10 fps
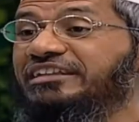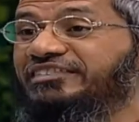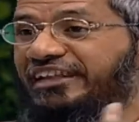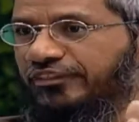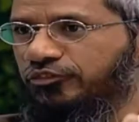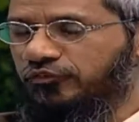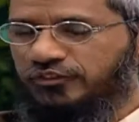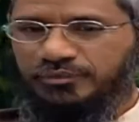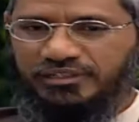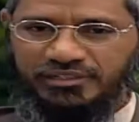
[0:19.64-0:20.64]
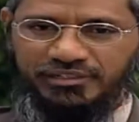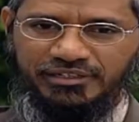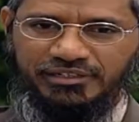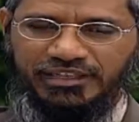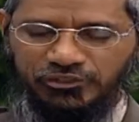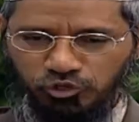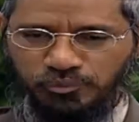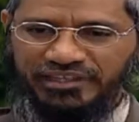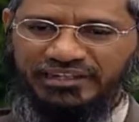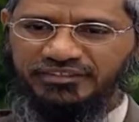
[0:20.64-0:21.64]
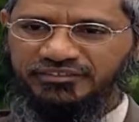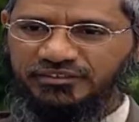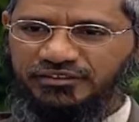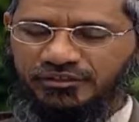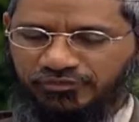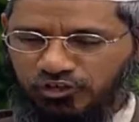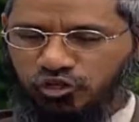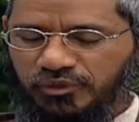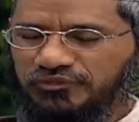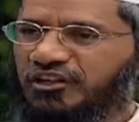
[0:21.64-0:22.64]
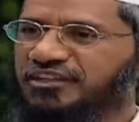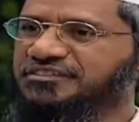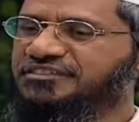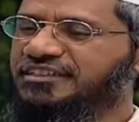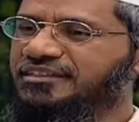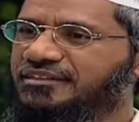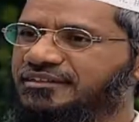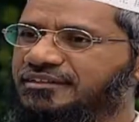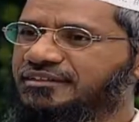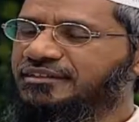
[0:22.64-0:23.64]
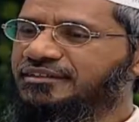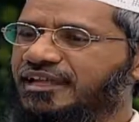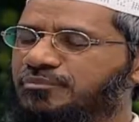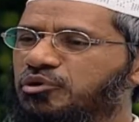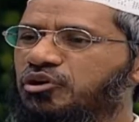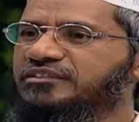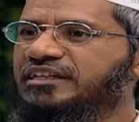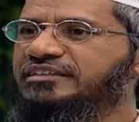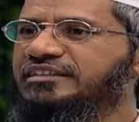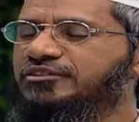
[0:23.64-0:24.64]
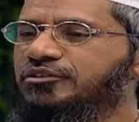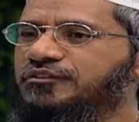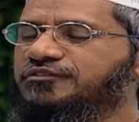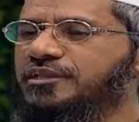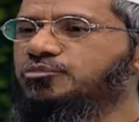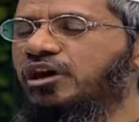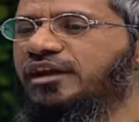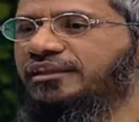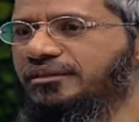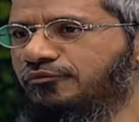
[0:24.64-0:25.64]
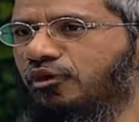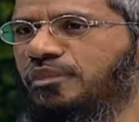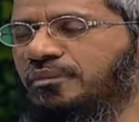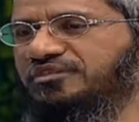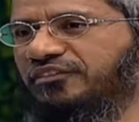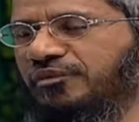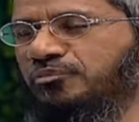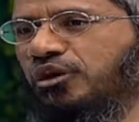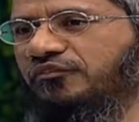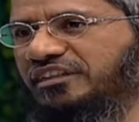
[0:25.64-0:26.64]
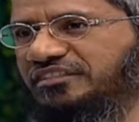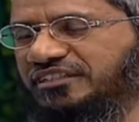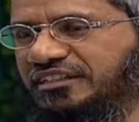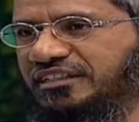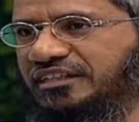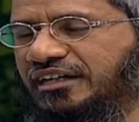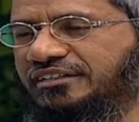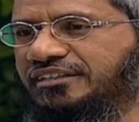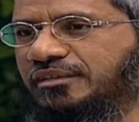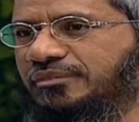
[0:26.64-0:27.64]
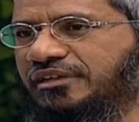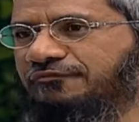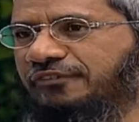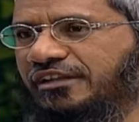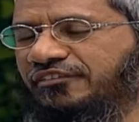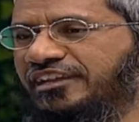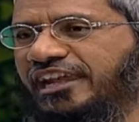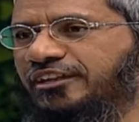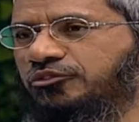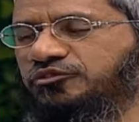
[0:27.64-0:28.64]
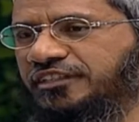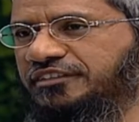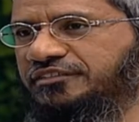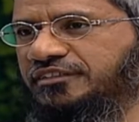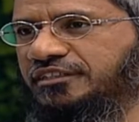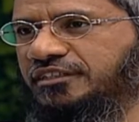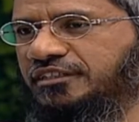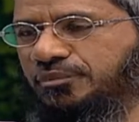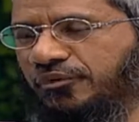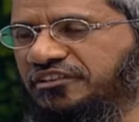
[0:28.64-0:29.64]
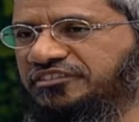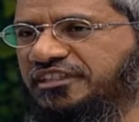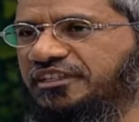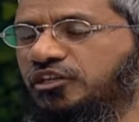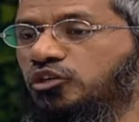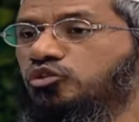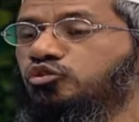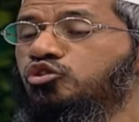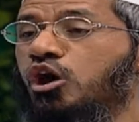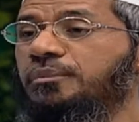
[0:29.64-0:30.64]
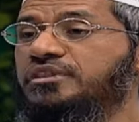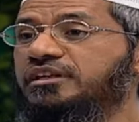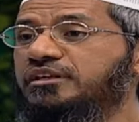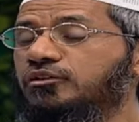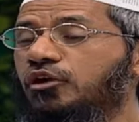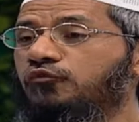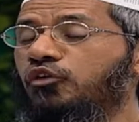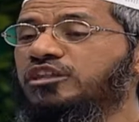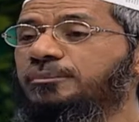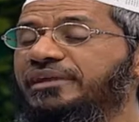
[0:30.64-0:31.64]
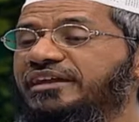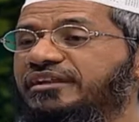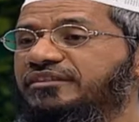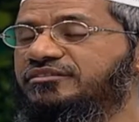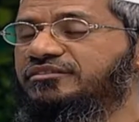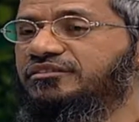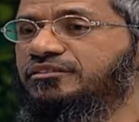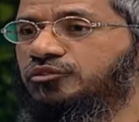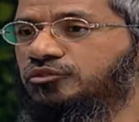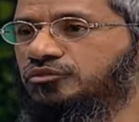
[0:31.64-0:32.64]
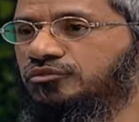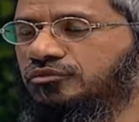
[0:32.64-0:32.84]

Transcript: is the length of the beard, there are two opinions. One group of scholars say that because the hadith of Sahih Bukhari, volume number 7, book of dress, hadith number 5892 says, the Prophet said, do the opposite of what the pagans do.